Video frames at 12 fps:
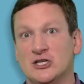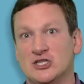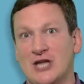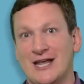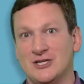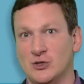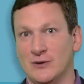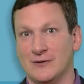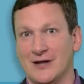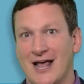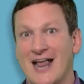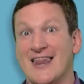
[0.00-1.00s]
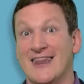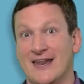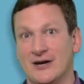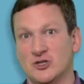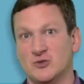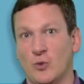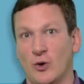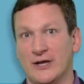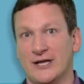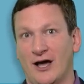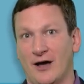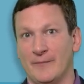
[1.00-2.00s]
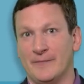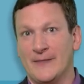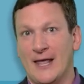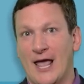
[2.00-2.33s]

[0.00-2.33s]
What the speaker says: Stay tuned, there's more to come,